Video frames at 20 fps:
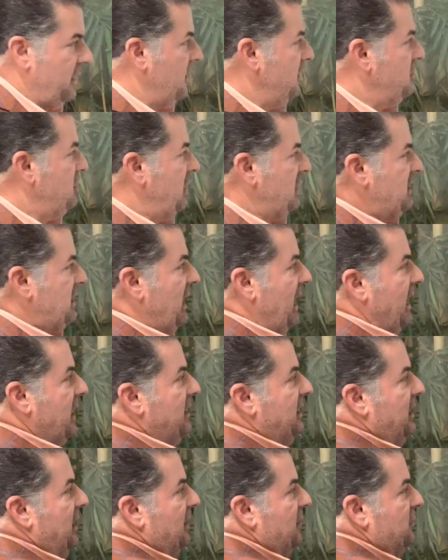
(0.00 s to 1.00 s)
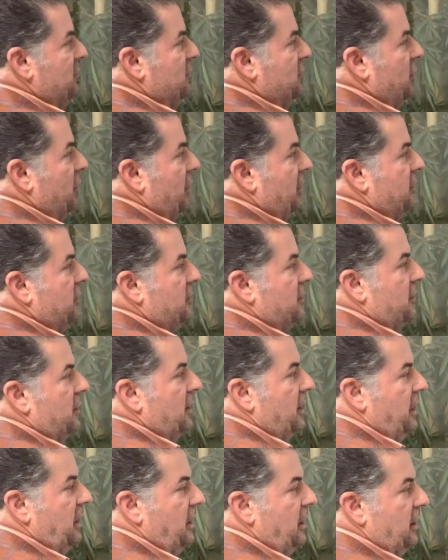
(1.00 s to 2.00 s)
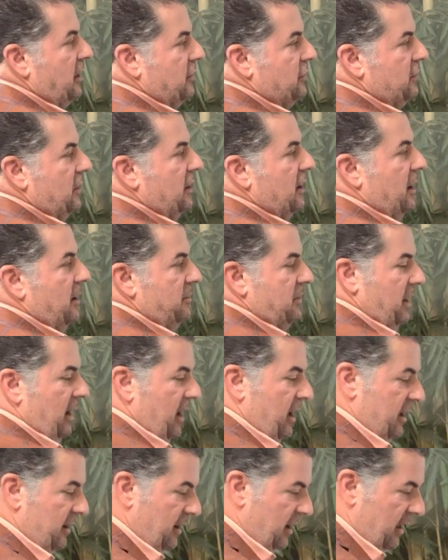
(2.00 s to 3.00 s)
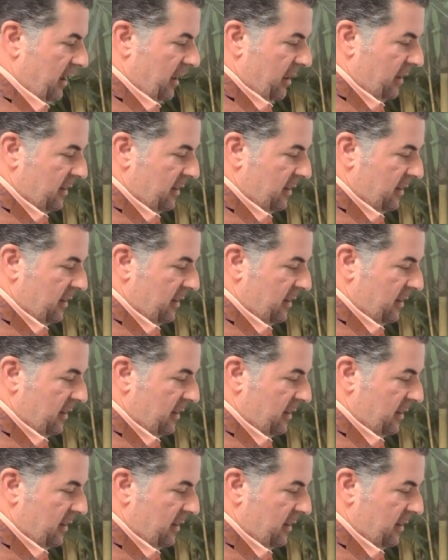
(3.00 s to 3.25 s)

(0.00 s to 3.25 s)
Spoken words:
Just like this took 30 years to come down,